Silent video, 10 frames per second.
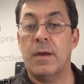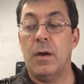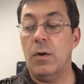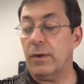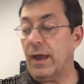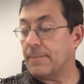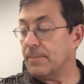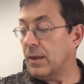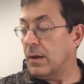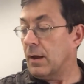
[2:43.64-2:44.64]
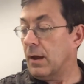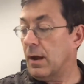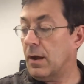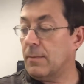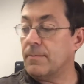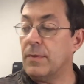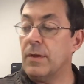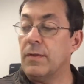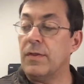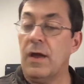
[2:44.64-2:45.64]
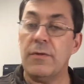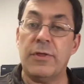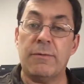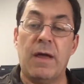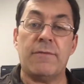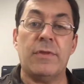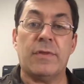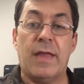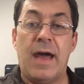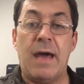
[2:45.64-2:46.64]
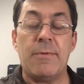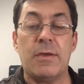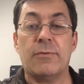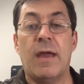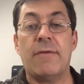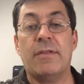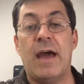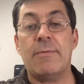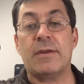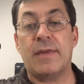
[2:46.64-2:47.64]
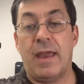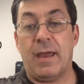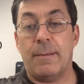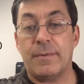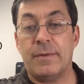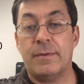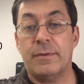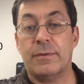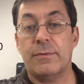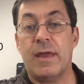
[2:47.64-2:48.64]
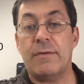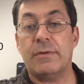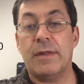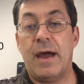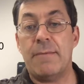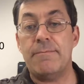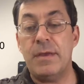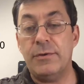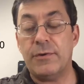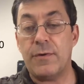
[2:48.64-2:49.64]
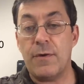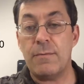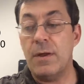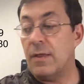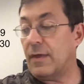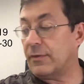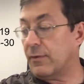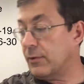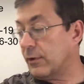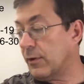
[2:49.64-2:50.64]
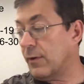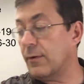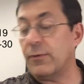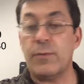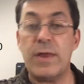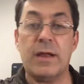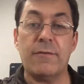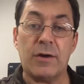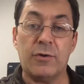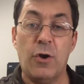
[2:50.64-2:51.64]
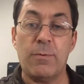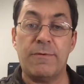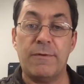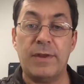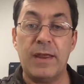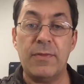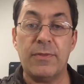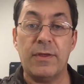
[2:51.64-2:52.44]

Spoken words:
Okay. The other thing we have in this lab is we have lab exams. So we have a lab midterm that's going to occur the week of October 15th.